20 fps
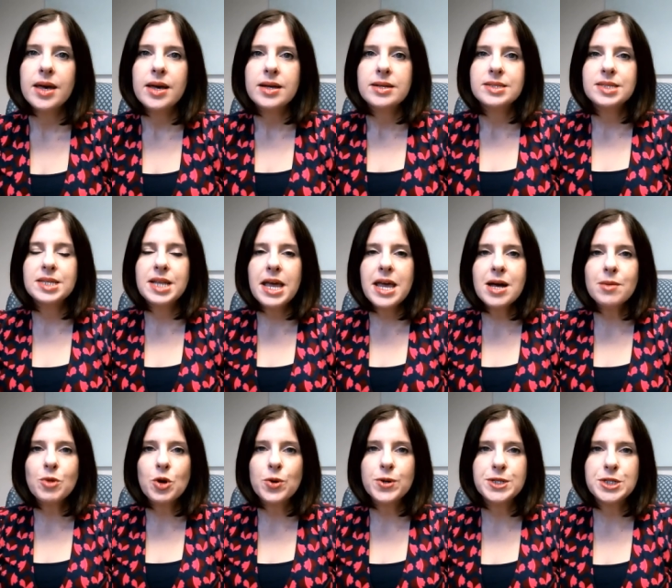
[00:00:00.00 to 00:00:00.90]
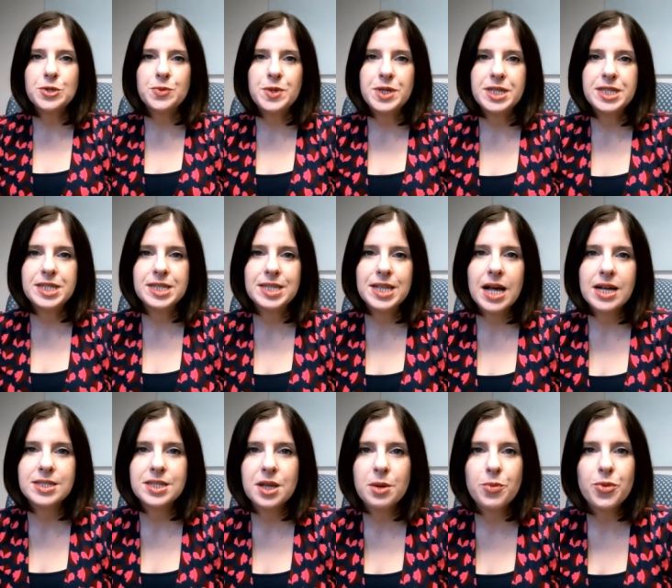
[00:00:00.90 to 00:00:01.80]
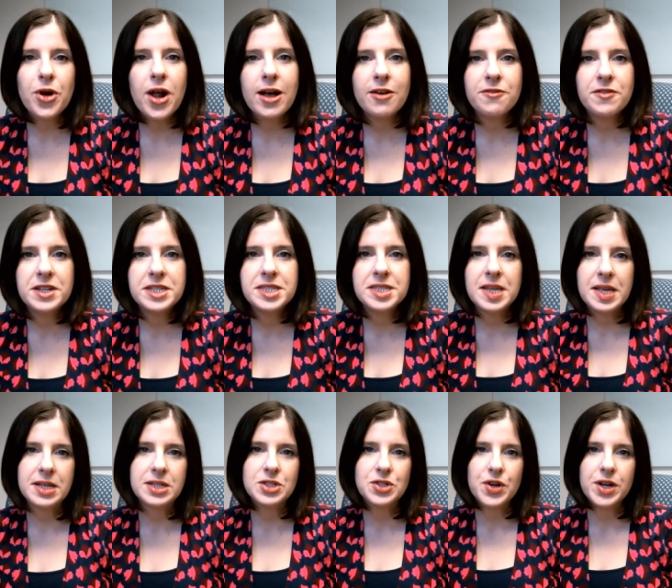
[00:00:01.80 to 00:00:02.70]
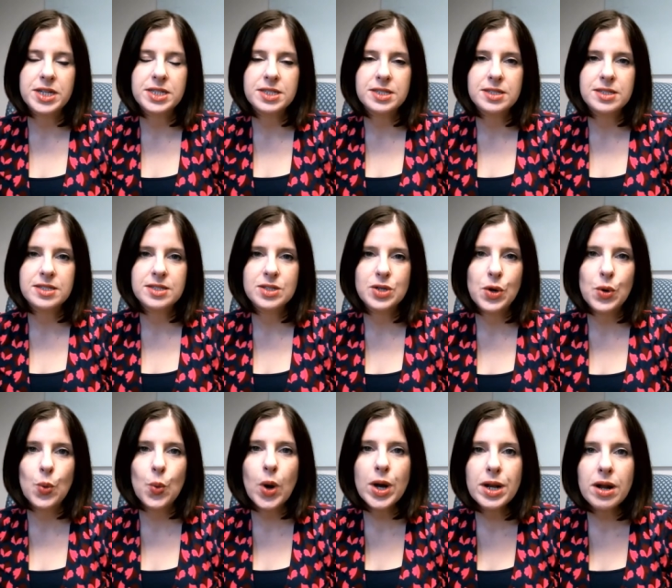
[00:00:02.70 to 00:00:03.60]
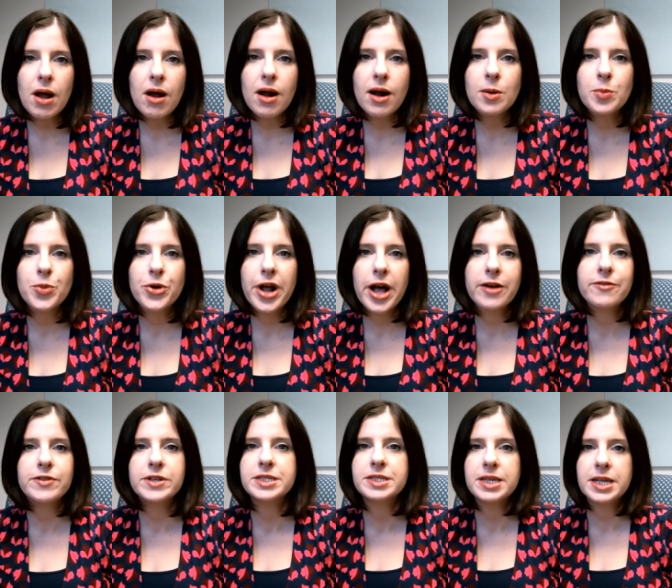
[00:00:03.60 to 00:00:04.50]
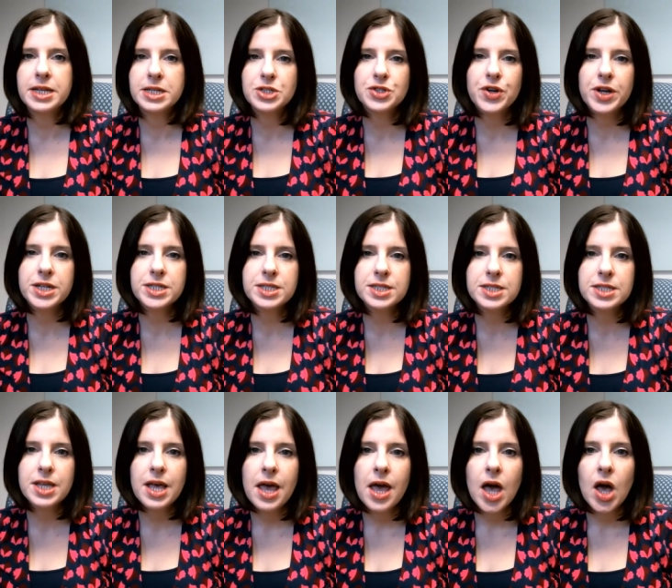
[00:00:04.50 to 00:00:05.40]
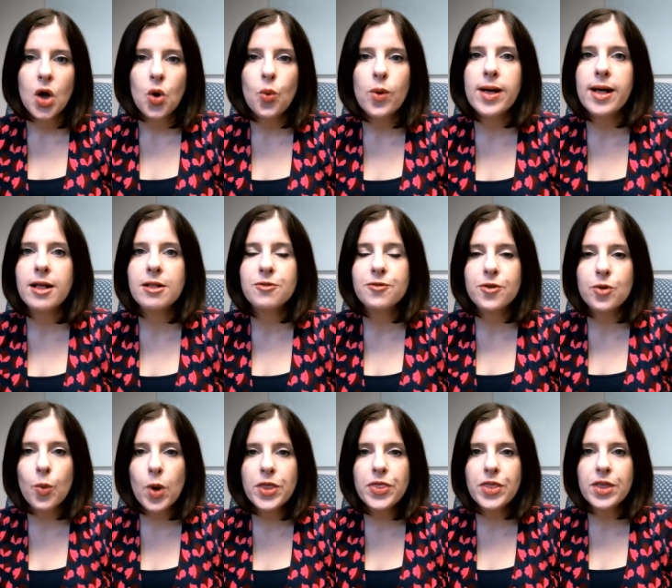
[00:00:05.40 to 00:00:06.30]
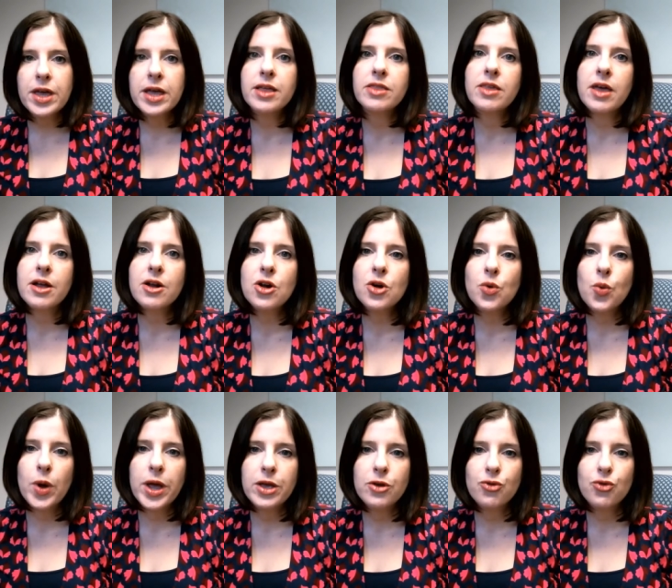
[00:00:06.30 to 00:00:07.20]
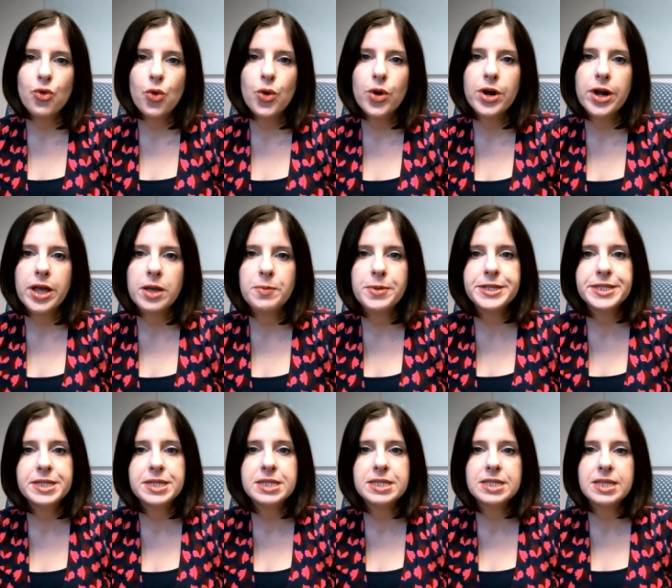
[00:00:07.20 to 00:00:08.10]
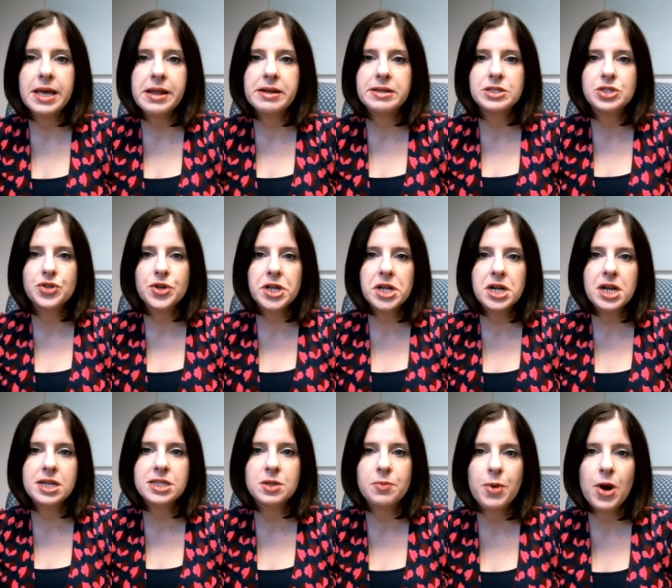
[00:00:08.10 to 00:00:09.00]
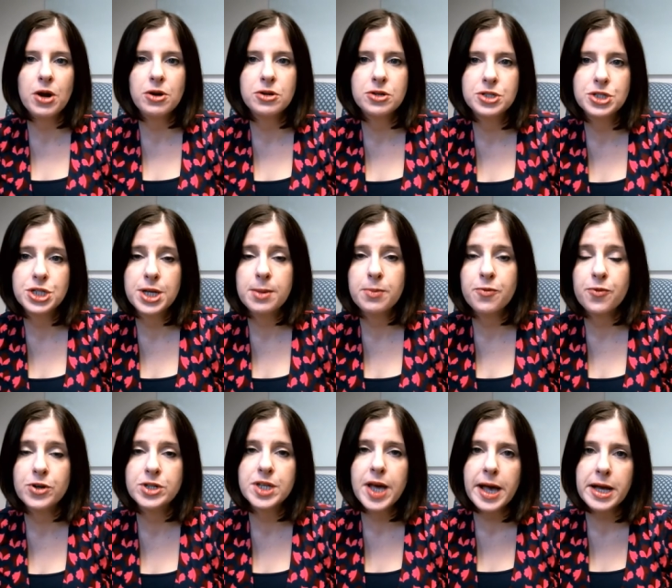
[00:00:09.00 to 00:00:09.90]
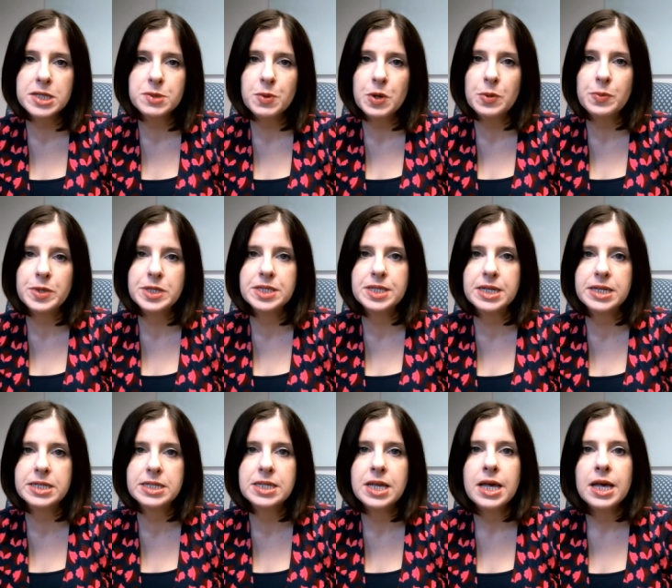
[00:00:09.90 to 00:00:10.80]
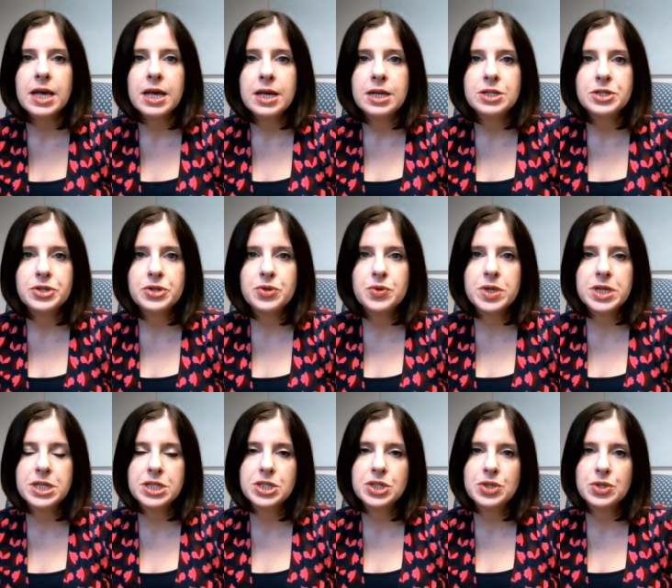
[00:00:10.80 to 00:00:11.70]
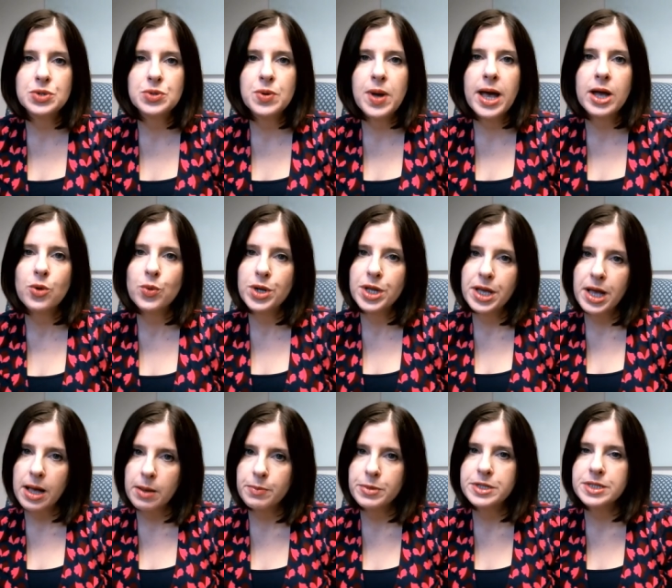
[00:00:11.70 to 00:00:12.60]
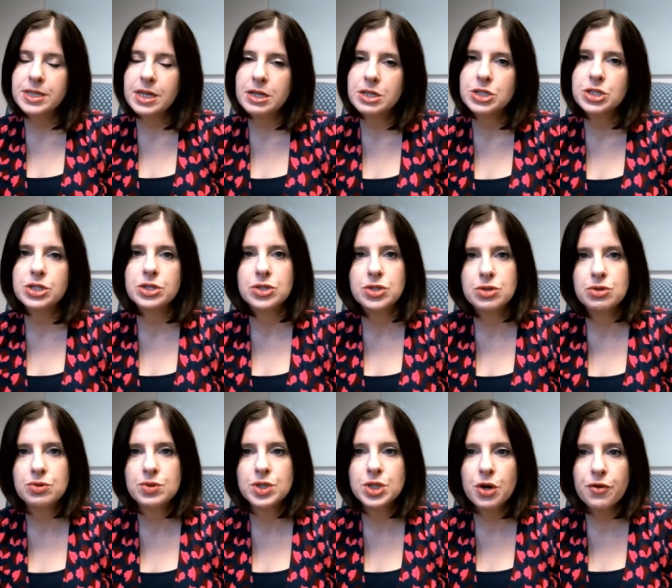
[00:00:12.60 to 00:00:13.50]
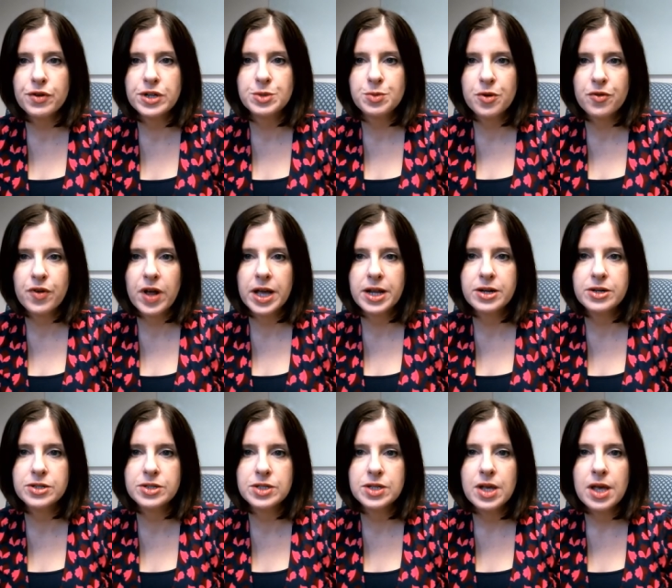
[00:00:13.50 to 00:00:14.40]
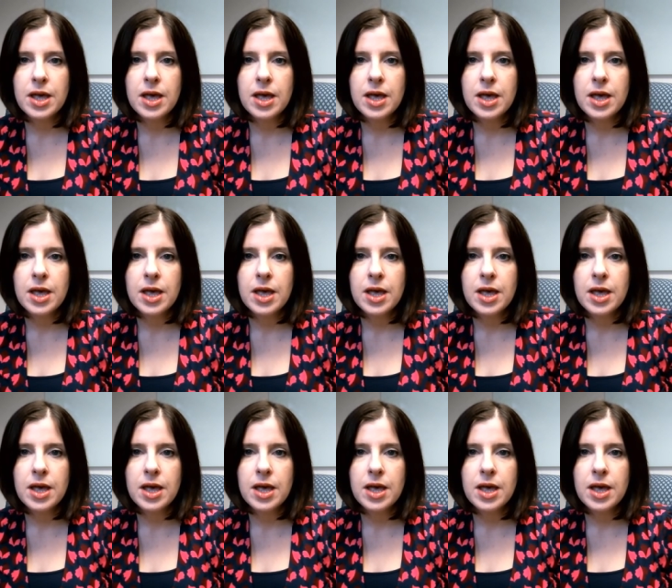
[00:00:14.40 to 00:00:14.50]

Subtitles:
Today I'm going to be discussing profits interests. So what are profits interests? Well, for one thing, they are a way for a business that is treated as a partnership for tax purposes to issue equity compensation to service providers.